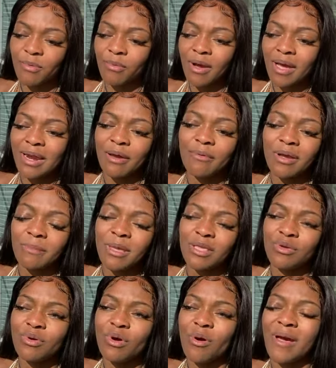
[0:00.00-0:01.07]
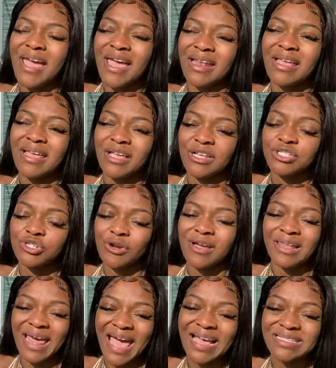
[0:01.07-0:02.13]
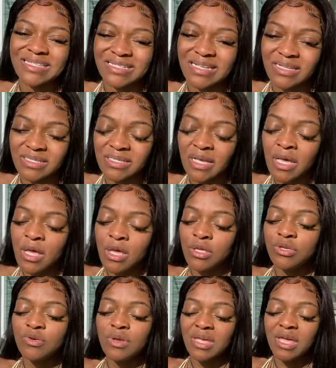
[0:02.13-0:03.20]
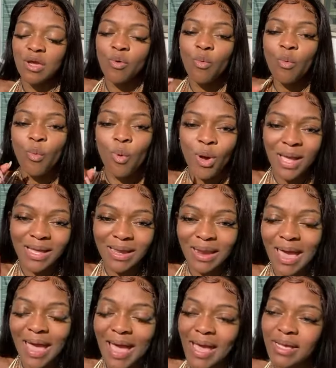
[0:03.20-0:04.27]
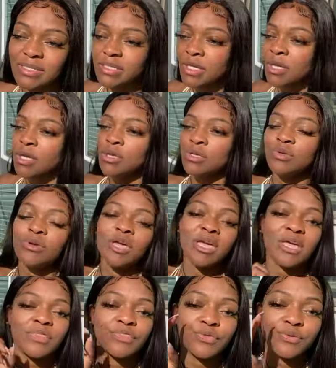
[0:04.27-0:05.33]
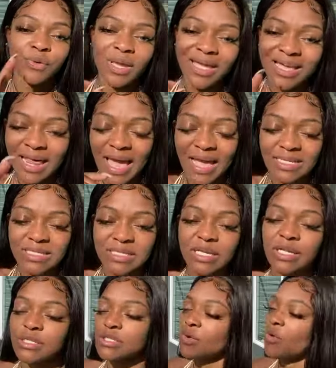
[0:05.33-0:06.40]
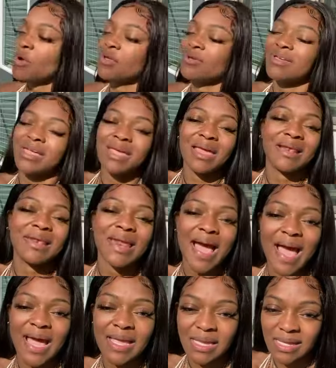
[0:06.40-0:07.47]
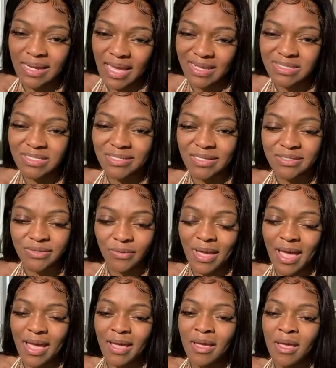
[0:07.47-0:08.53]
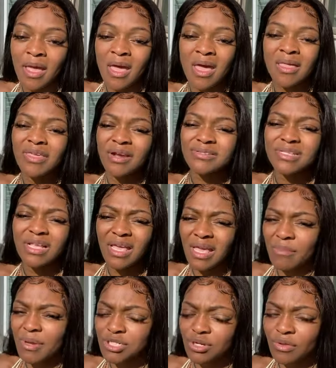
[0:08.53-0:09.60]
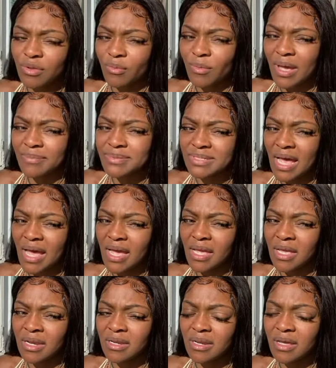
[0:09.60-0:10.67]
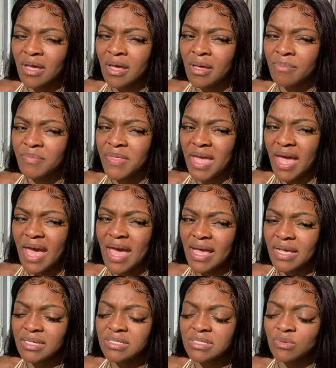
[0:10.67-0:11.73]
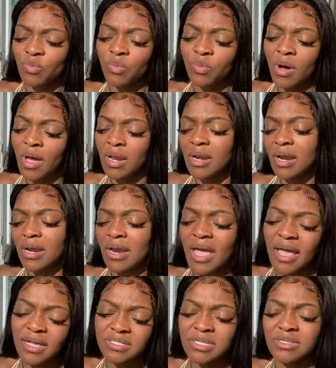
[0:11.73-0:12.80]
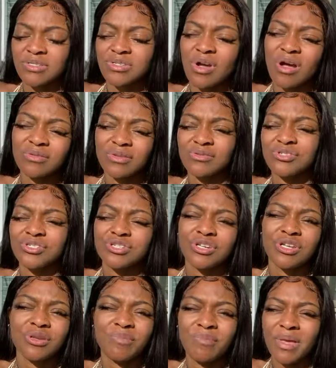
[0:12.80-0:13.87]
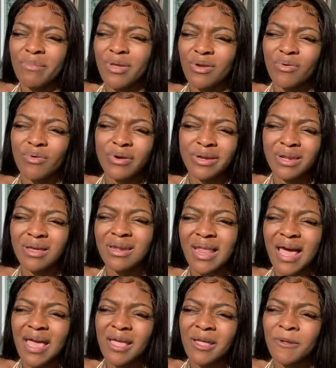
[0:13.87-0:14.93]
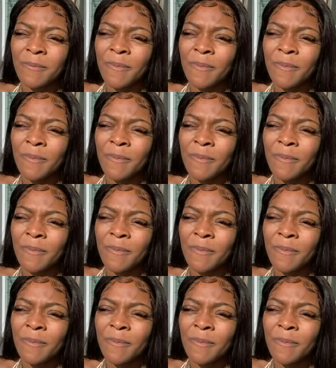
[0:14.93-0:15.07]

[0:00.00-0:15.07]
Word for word: 1, I recommend you go ahead and get your glasses. You can get 1 glass, you can get 3 glasses, or you can get 9 glasses, okay? There's an image on the website that has what an ancestor altar should mimic or look like.